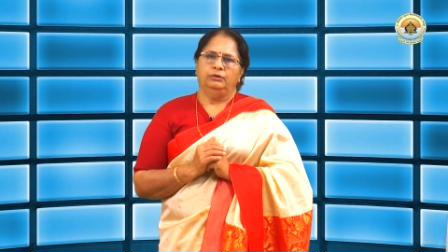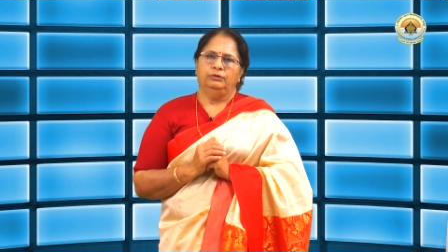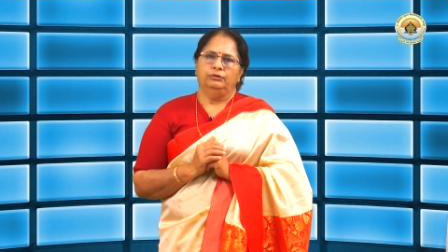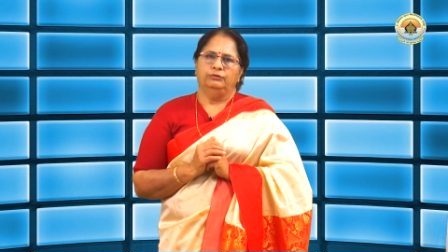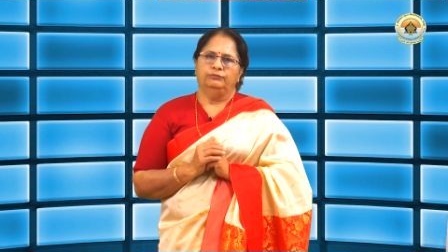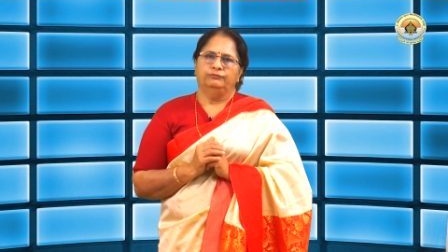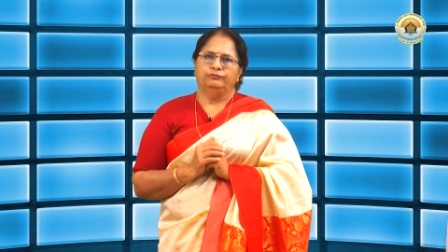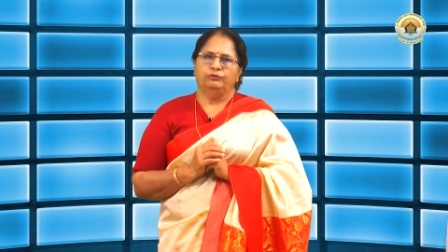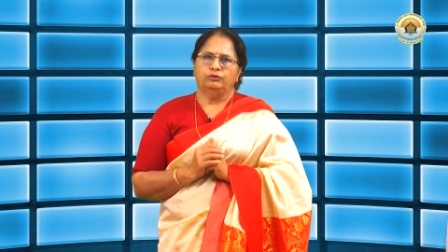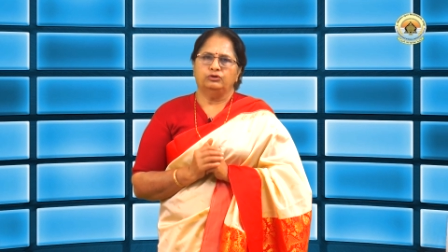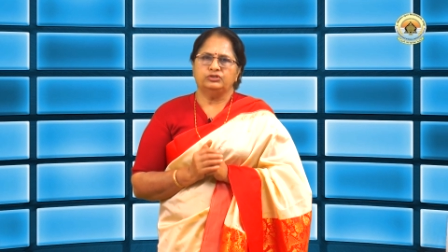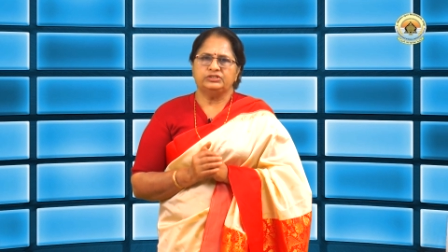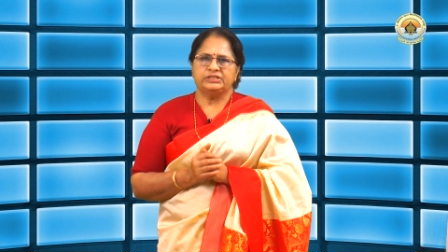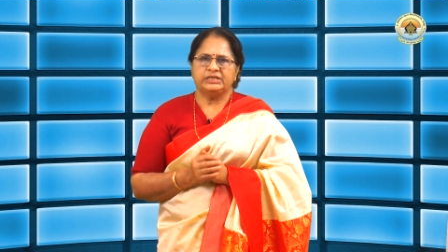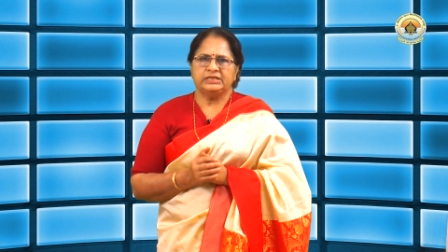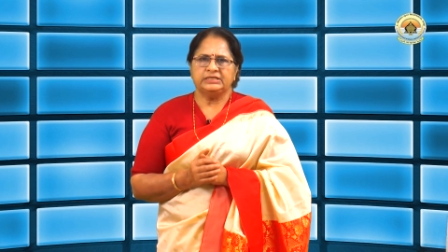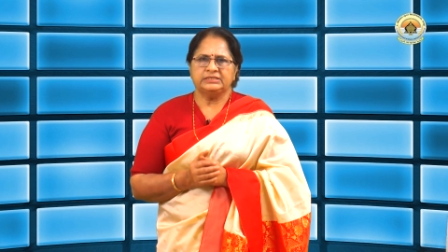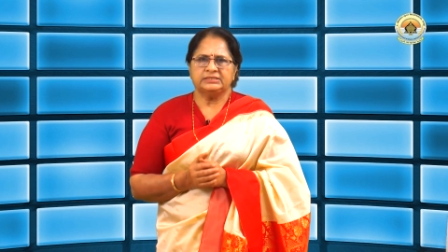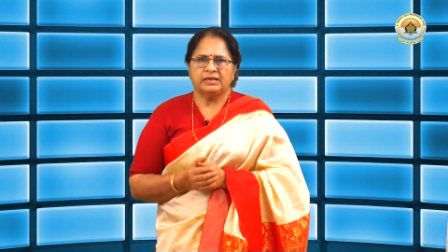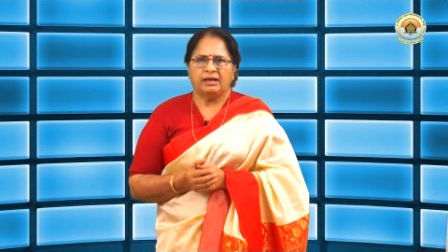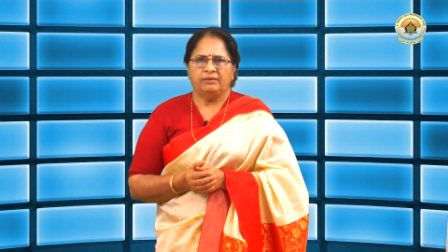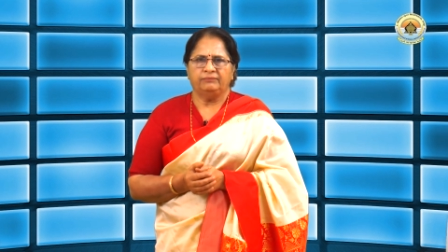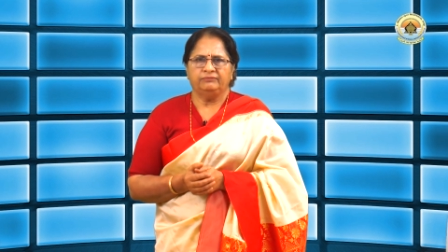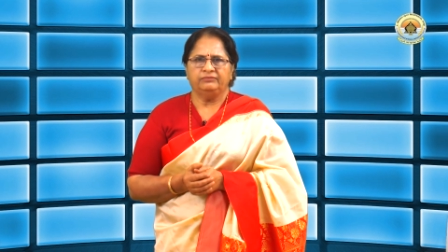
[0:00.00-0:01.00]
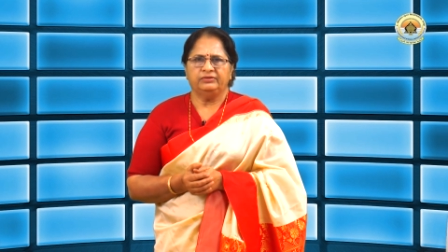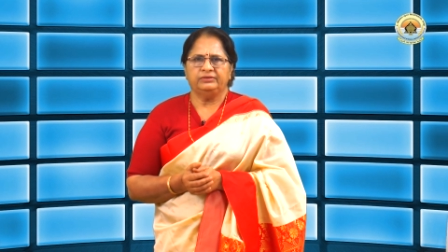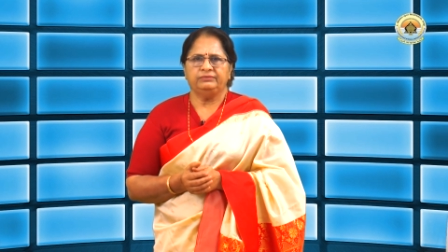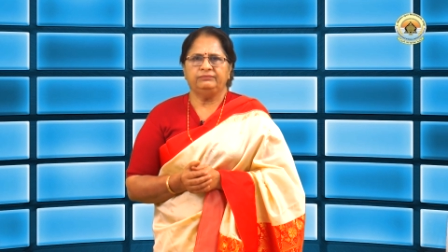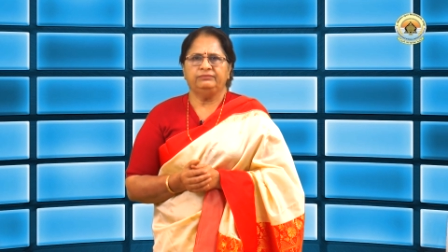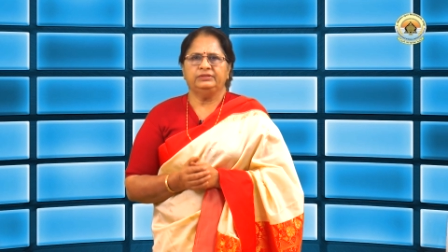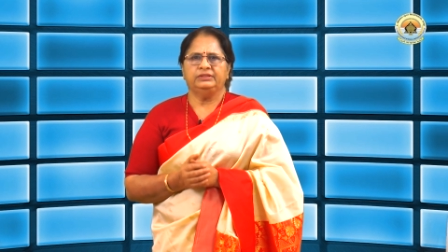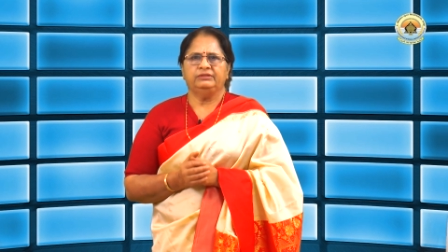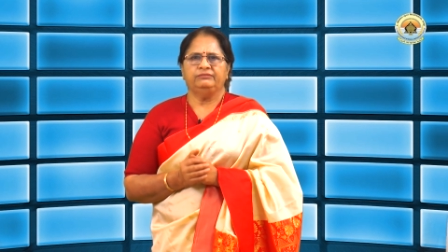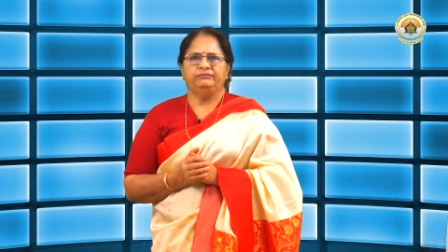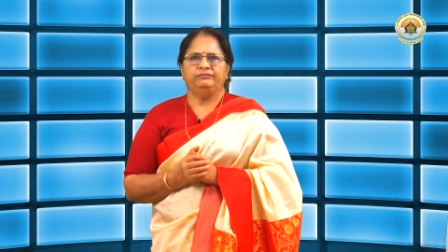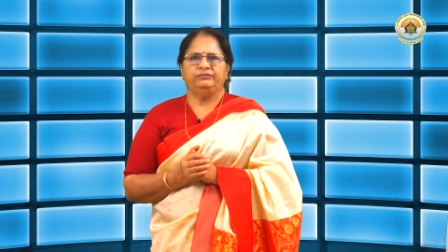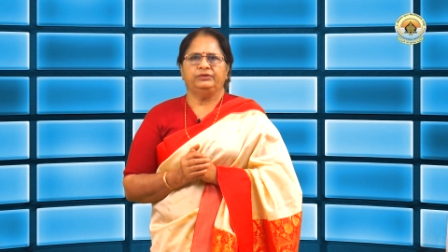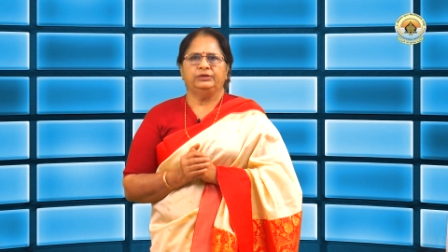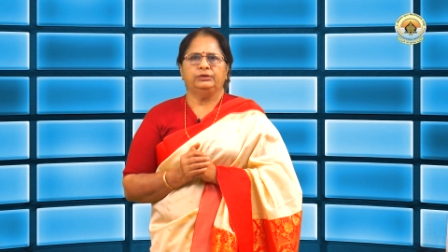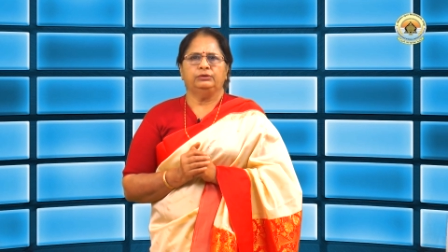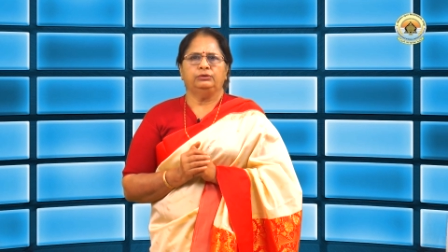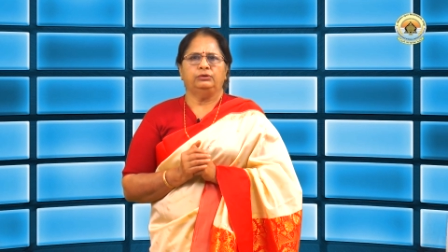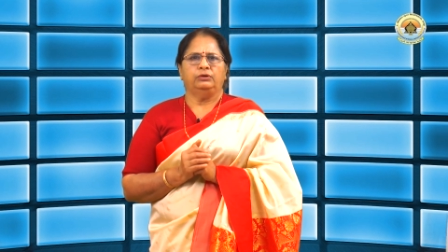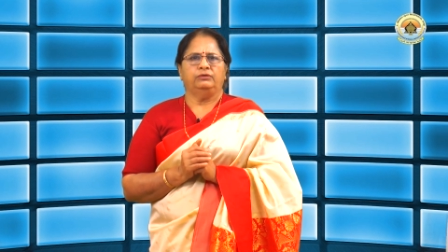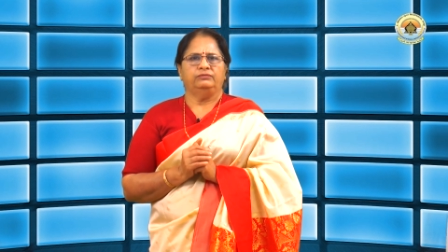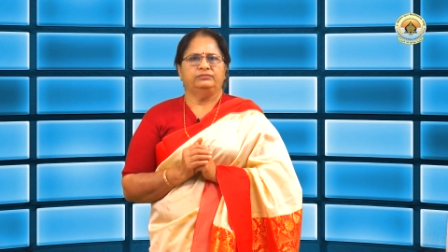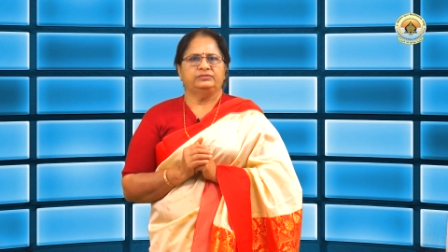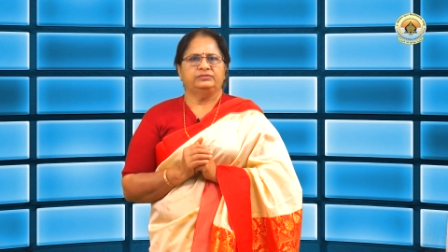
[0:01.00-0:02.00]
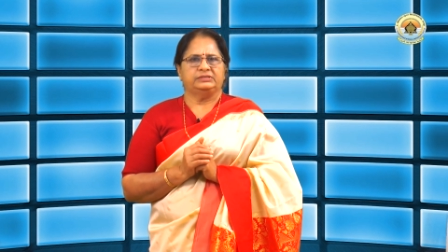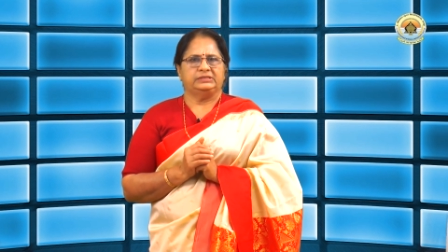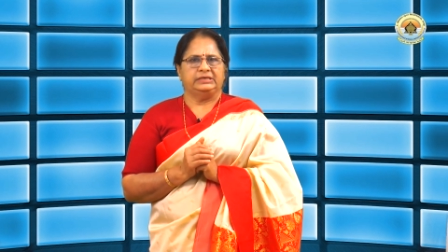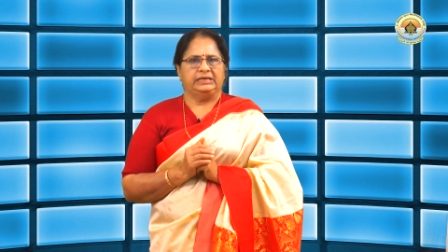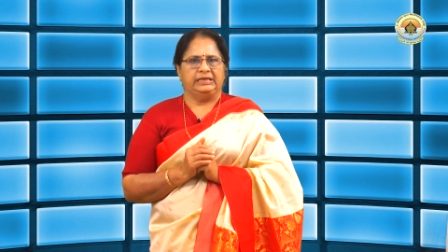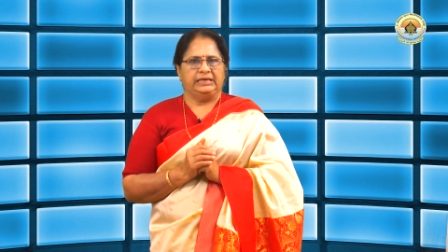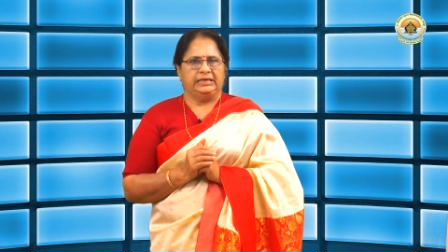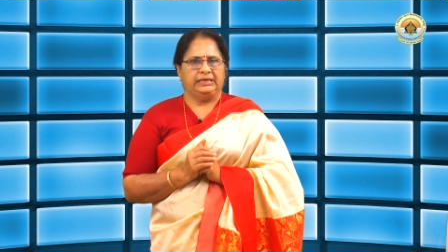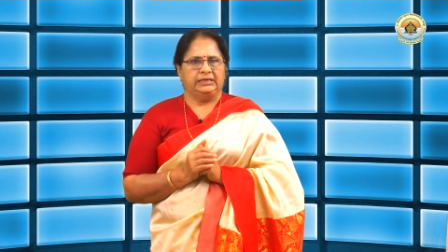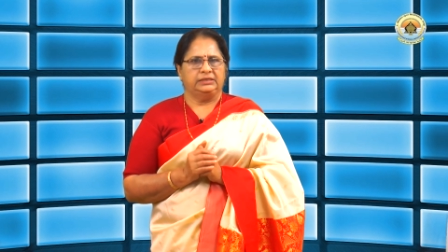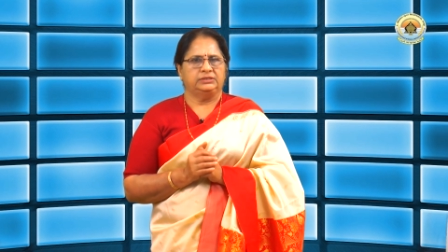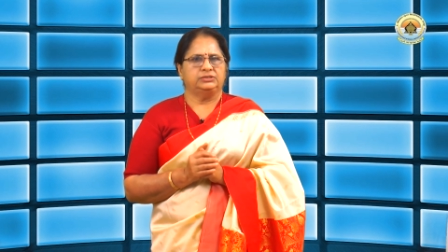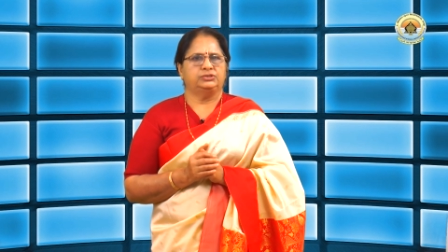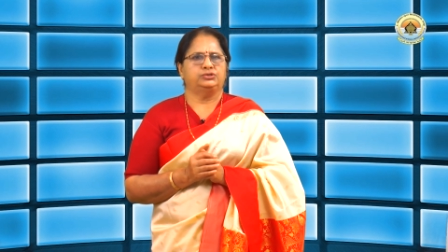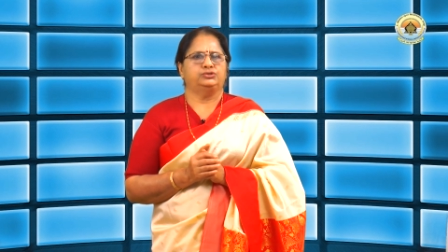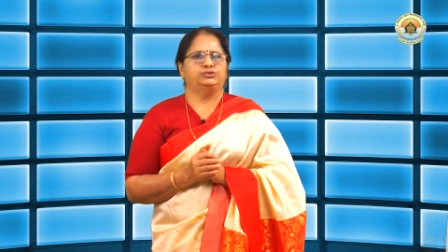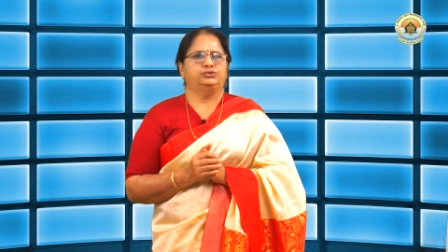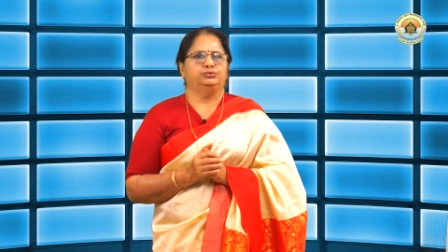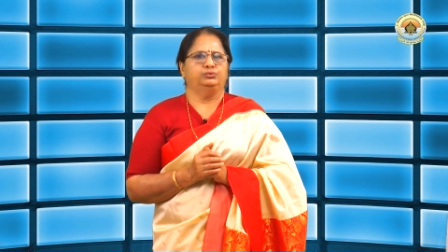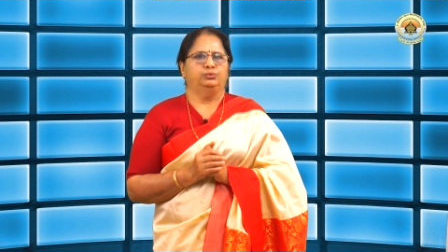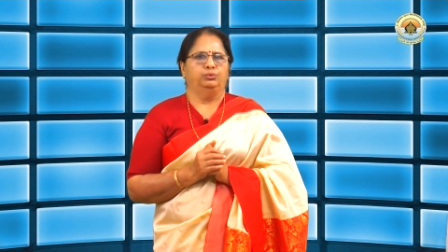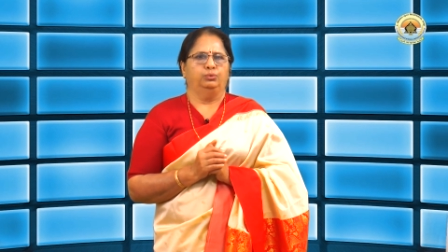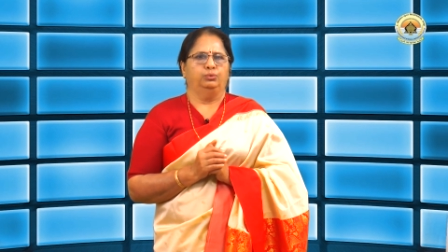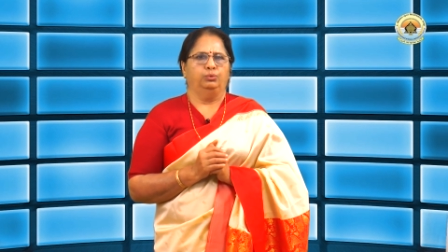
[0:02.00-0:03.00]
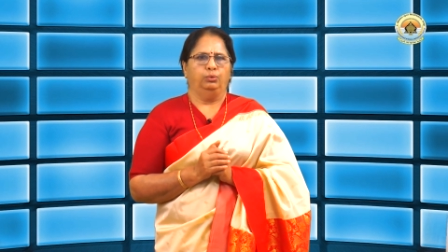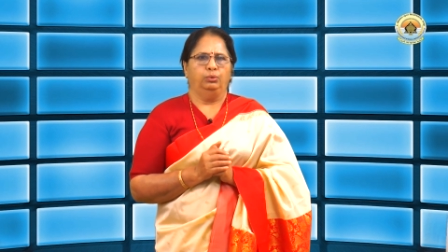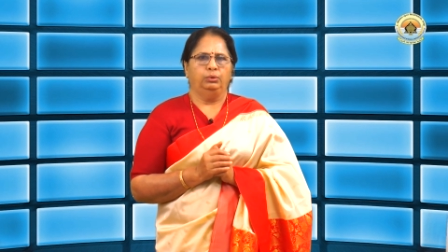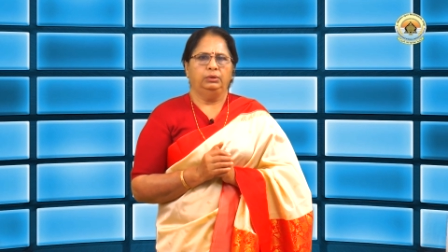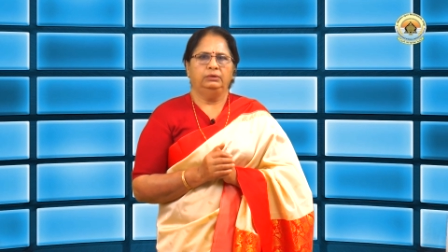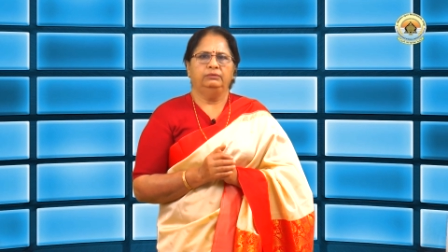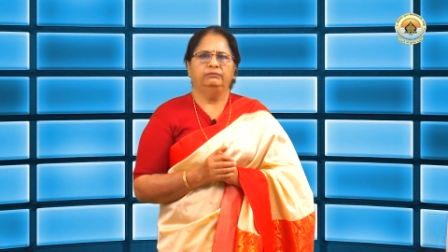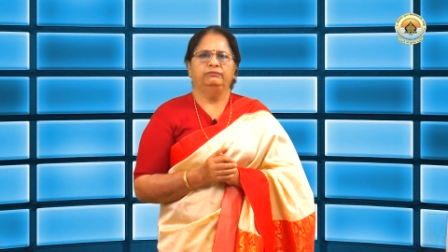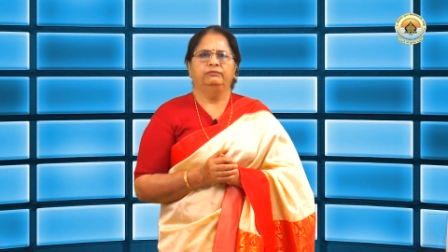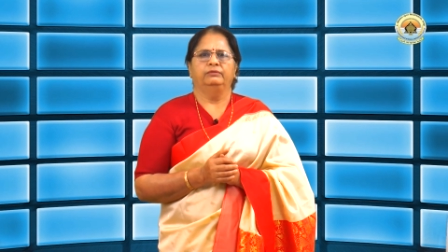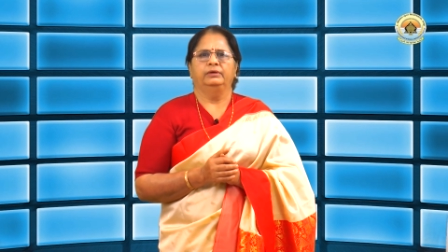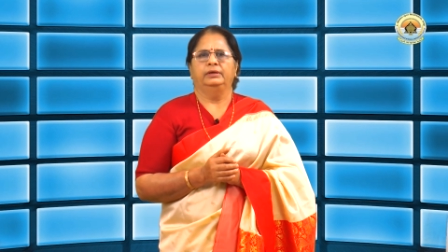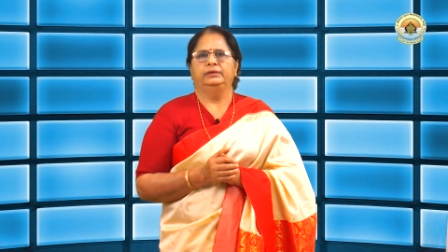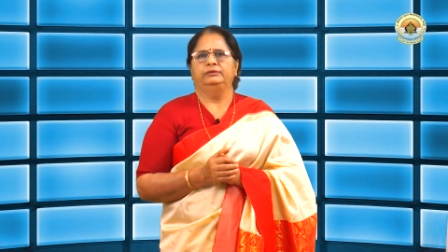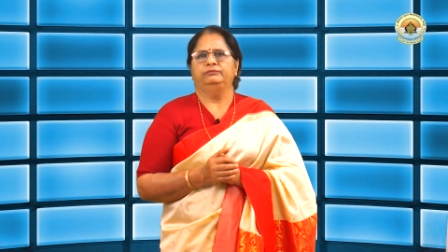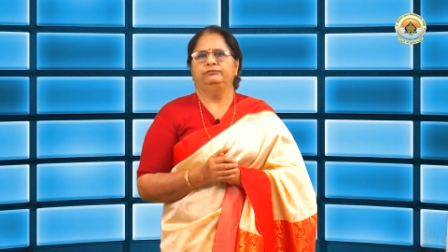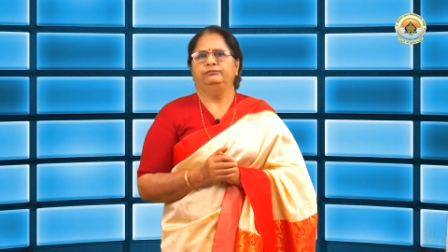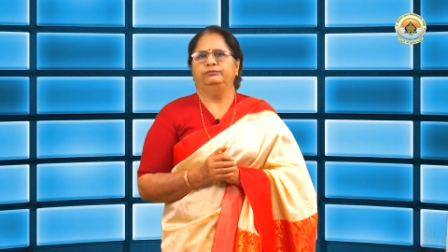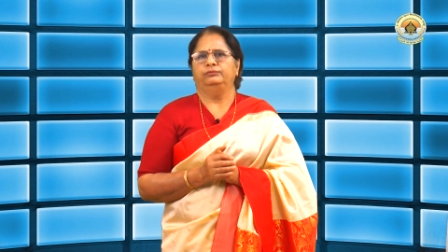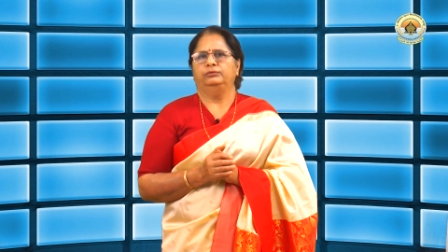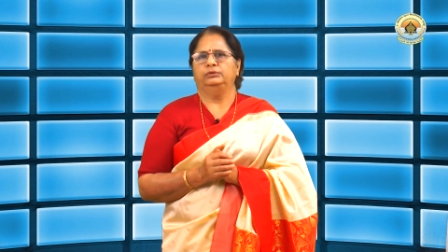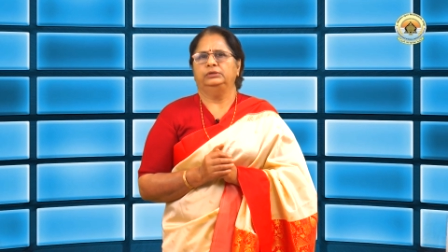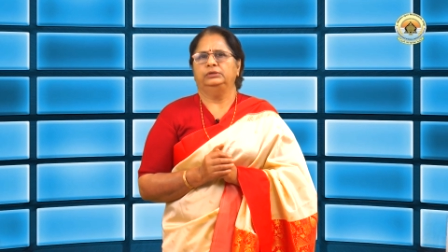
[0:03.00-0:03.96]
Forcing someone with the fear of snakes to hold one for